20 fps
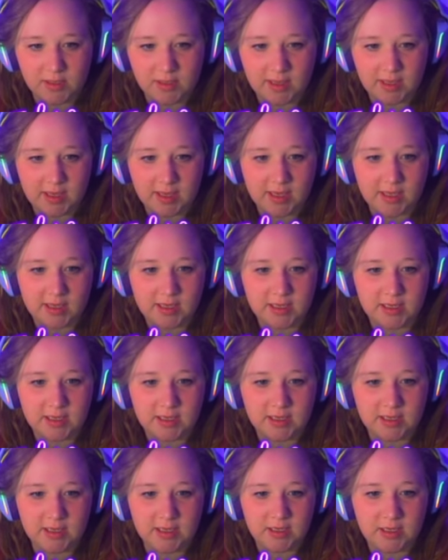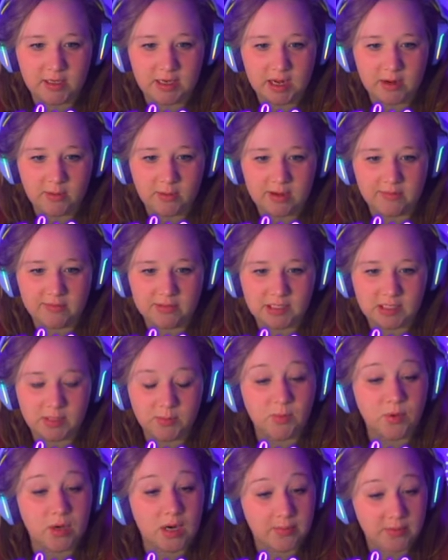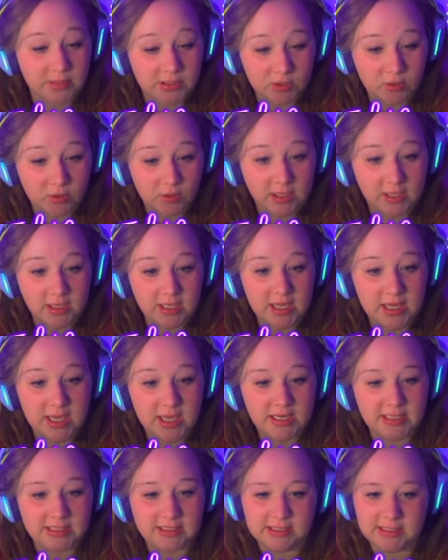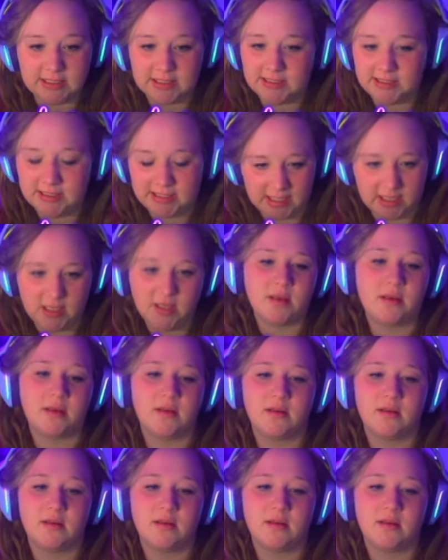And now we have to get a proper toilet and a sink.